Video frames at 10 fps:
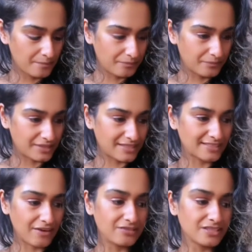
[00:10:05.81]
But there's
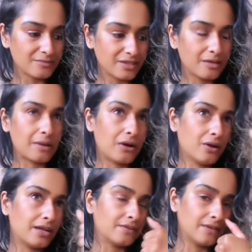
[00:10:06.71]
definitely something about
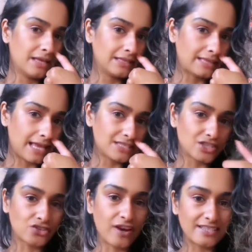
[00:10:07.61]
kind of their
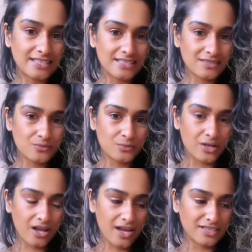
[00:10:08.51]
stresses were
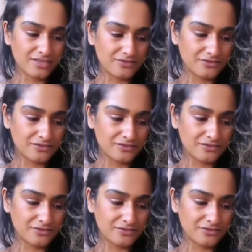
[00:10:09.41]
kind of,